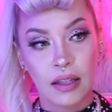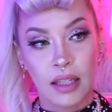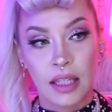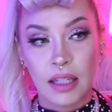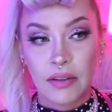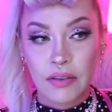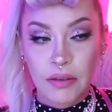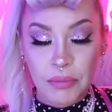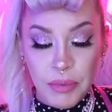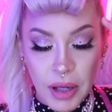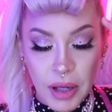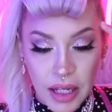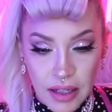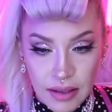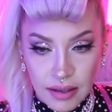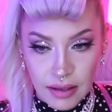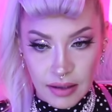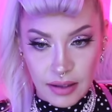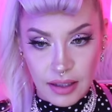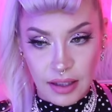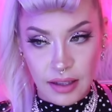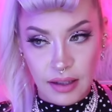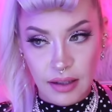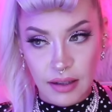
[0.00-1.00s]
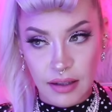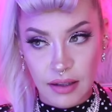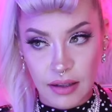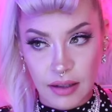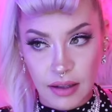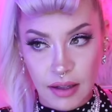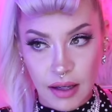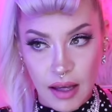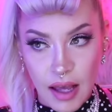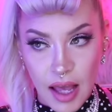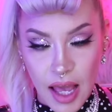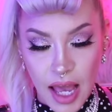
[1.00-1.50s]
even mentally,
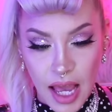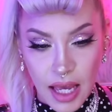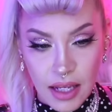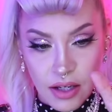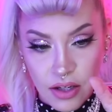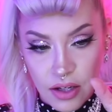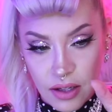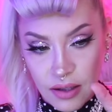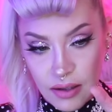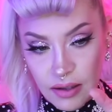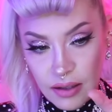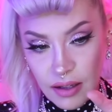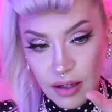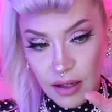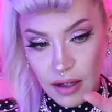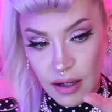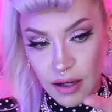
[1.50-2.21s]
and just